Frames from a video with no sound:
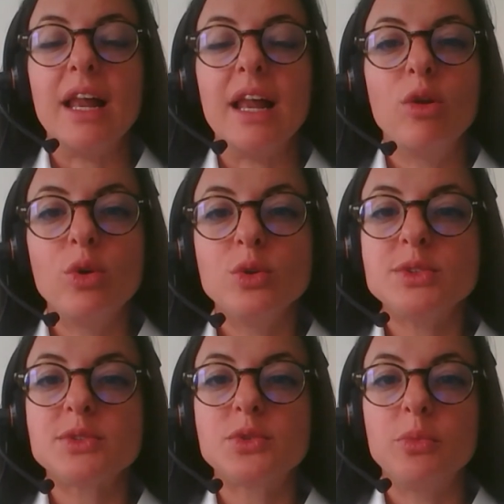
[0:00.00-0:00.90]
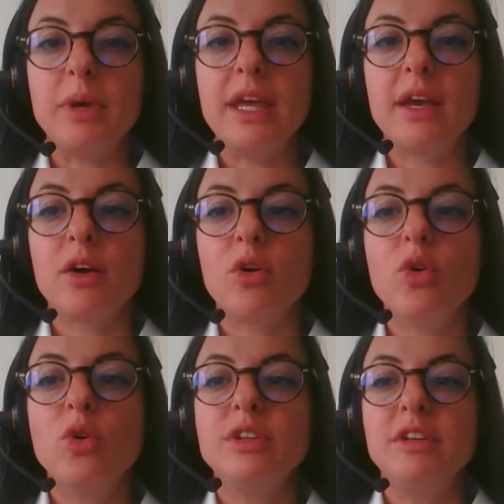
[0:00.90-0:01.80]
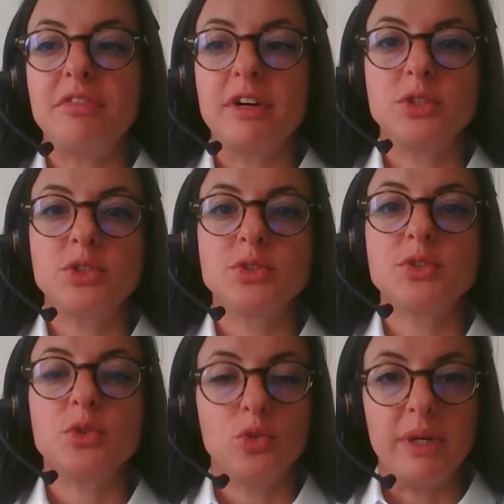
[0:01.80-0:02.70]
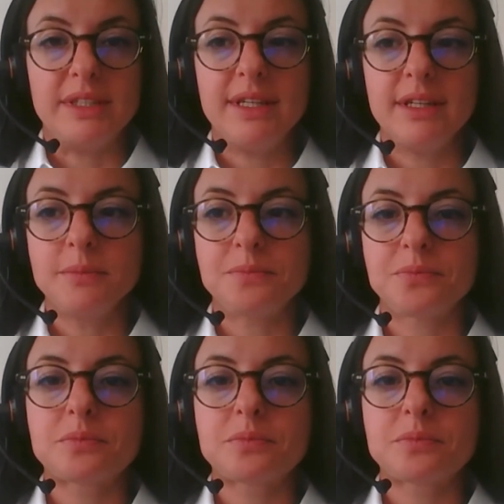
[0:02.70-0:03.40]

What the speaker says: allows to make all the functions automatic